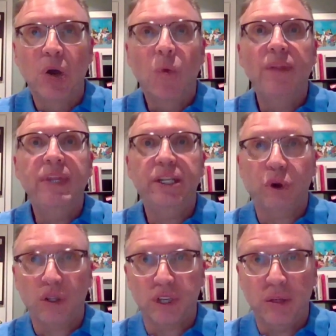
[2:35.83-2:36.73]
when they
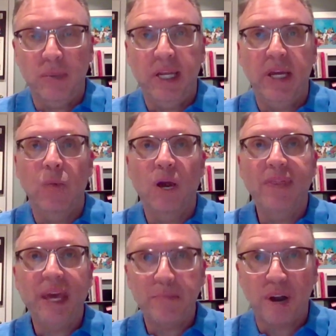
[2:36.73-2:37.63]
talk to the media, when
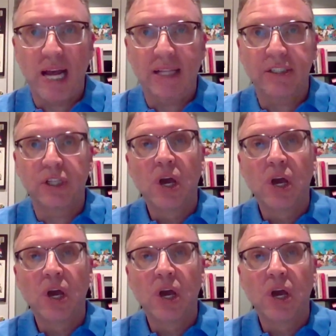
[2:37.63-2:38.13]
they practice,